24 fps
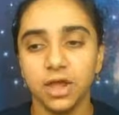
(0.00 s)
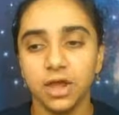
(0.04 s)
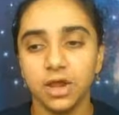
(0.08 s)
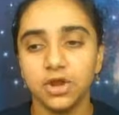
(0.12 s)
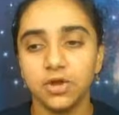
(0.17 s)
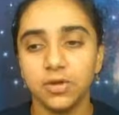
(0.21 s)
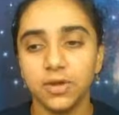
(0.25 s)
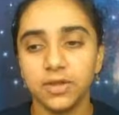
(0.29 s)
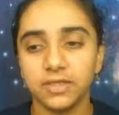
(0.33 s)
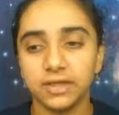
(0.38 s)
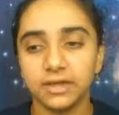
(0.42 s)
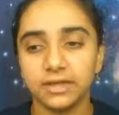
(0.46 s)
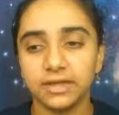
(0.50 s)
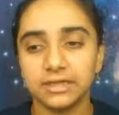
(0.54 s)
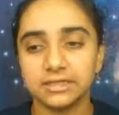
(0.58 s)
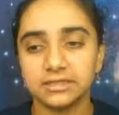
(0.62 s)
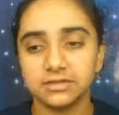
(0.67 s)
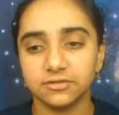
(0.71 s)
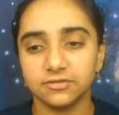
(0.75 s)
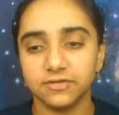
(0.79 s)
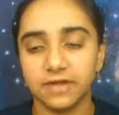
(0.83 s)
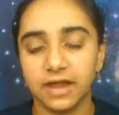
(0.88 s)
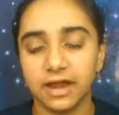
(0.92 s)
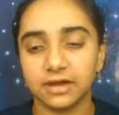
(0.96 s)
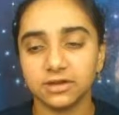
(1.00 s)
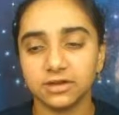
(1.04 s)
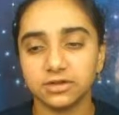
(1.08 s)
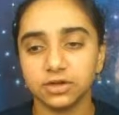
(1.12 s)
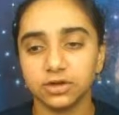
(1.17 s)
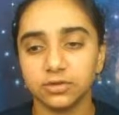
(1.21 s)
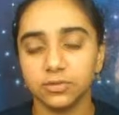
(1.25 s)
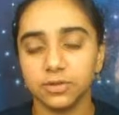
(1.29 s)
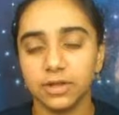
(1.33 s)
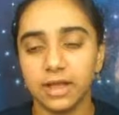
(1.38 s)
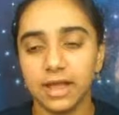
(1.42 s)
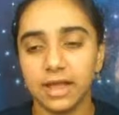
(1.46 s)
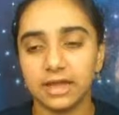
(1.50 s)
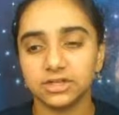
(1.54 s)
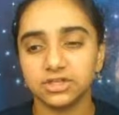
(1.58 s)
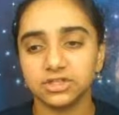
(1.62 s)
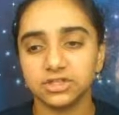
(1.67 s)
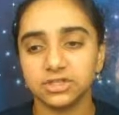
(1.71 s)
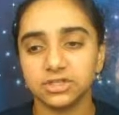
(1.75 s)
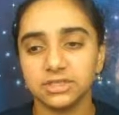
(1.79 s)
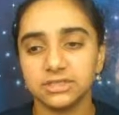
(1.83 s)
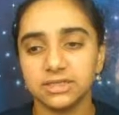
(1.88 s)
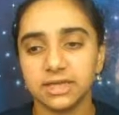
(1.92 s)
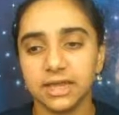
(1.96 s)
Knowing that it's a factor, we'll
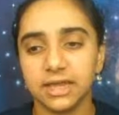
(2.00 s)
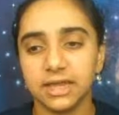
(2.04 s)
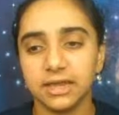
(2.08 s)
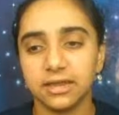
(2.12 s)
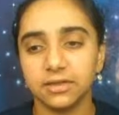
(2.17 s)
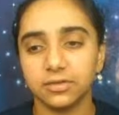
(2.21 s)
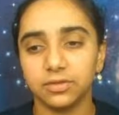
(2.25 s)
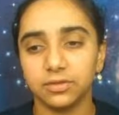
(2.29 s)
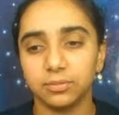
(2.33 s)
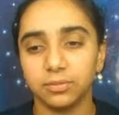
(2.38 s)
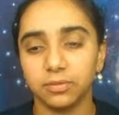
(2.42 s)
actually take